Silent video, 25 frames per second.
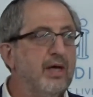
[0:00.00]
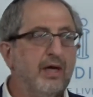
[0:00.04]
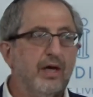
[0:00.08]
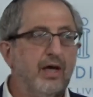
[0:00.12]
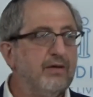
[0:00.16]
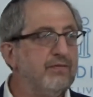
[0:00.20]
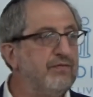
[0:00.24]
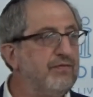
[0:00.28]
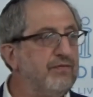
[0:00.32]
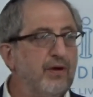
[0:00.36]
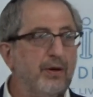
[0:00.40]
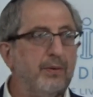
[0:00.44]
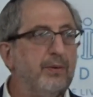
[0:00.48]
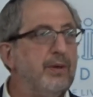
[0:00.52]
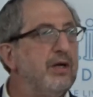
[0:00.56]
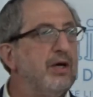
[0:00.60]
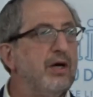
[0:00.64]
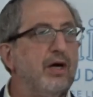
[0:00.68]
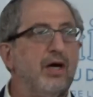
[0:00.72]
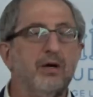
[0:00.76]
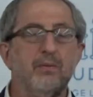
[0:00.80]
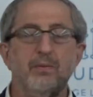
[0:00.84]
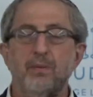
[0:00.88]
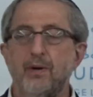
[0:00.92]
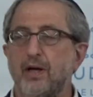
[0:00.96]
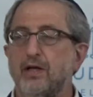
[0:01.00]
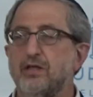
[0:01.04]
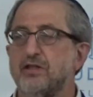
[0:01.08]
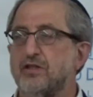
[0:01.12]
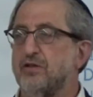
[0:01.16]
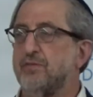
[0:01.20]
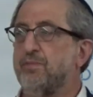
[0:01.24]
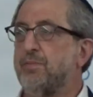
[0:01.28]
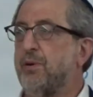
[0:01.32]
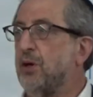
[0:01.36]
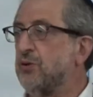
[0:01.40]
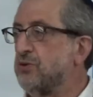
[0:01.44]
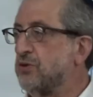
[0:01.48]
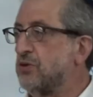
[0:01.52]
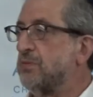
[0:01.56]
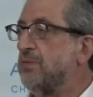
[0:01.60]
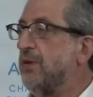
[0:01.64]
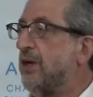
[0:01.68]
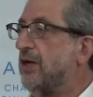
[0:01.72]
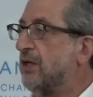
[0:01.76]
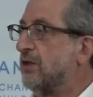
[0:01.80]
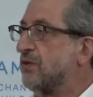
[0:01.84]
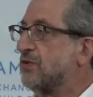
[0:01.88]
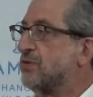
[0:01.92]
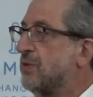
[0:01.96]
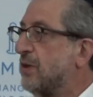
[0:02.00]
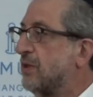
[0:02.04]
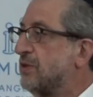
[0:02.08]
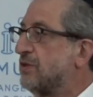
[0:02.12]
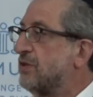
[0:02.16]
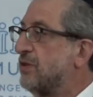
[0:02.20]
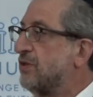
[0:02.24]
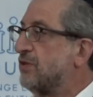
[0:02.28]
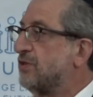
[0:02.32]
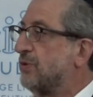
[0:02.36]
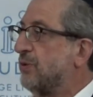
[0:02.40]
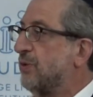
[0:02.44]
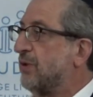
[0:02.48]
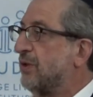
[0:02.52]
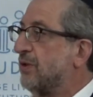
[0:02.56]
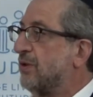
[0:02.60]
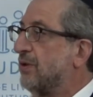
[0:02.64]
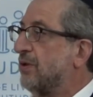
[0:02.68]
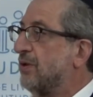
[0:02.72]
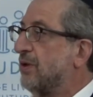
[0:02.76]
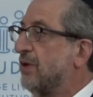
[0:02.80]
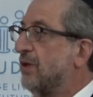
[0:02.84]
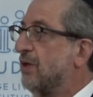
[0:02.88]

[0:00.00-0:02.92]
had very high rates of post-traumatic stress disorder.